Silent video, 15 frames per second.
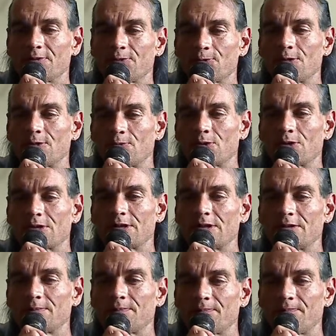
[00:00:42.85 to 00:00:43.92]
Friend woke
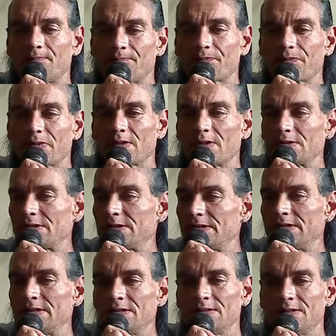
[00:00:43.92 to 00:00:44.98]
up
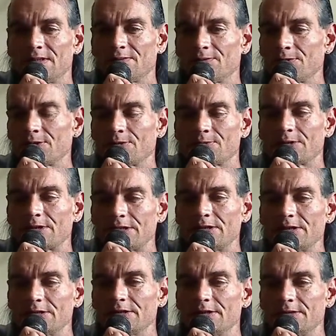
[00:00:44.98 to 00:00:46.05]
today, not feeling really
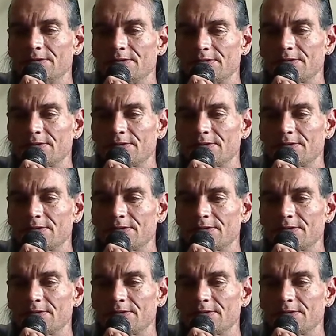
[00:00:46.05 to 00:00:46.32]
good.